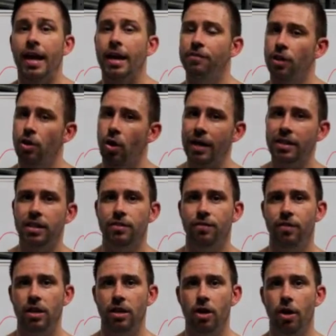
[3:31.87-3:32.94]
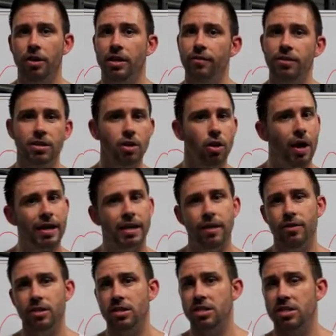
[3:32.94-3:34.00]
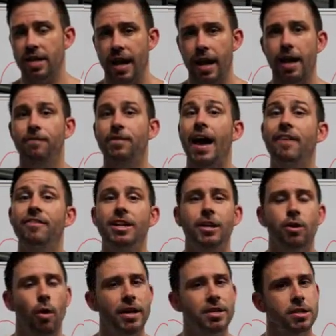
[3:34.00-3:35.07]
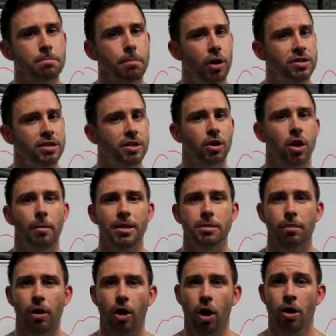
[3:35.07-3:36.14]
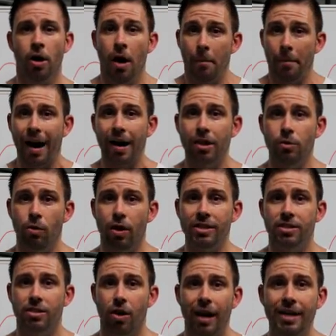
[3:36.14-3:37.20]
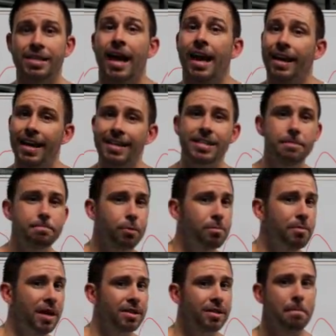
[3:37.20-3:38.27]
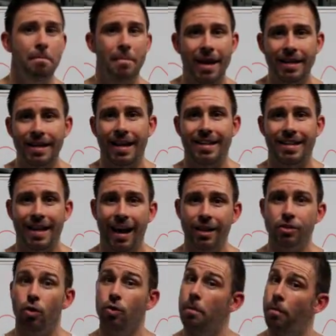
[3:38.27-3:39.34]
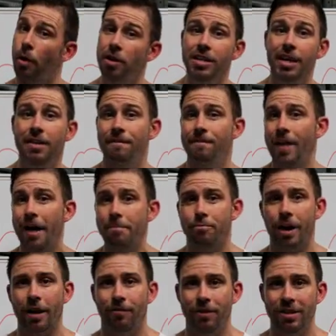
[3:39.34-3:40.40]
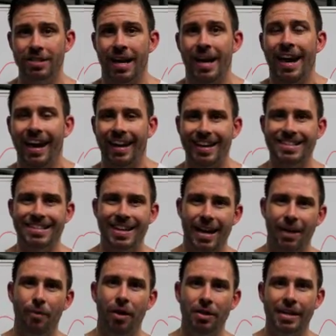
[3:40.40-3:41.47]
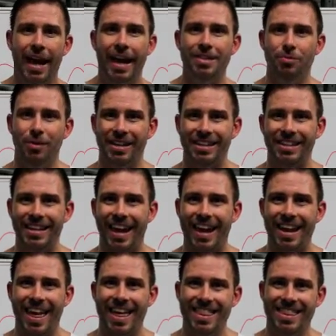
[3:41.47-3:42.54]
If you like this video, give us a like, give us a share. If you have any questions, post in the comments below. But otherwise, guys, let's implement the meat and nut, or the protein and fat breakfast, and let's see what gains we can get.